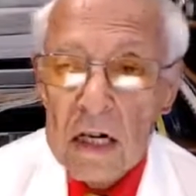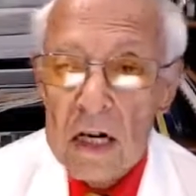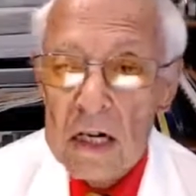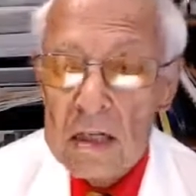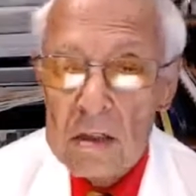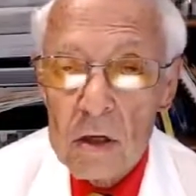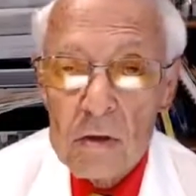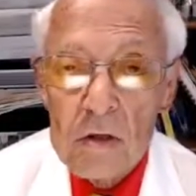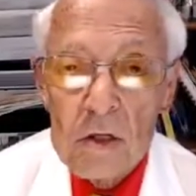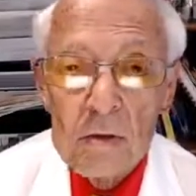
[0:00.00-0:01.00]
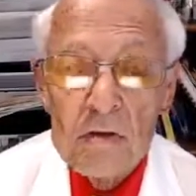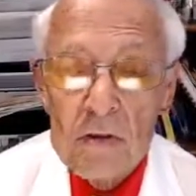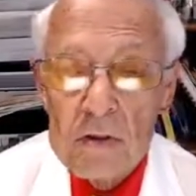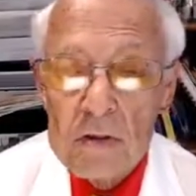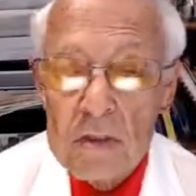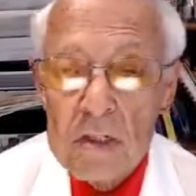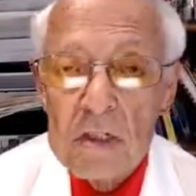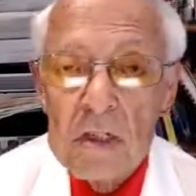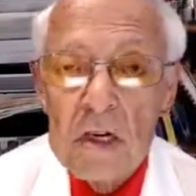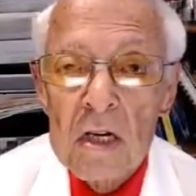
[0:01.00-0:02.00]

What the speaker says: and totally reversed it